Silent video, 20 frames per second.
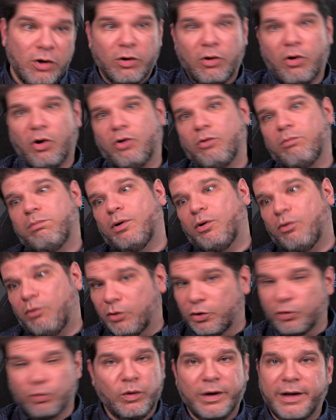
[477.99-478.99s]
Kobo
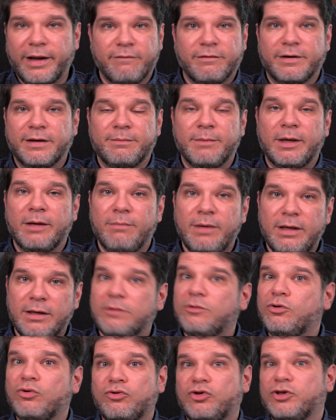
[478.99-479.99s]
or whatever it may be.
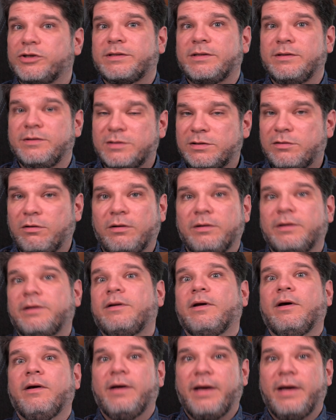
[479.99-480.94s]
You just install it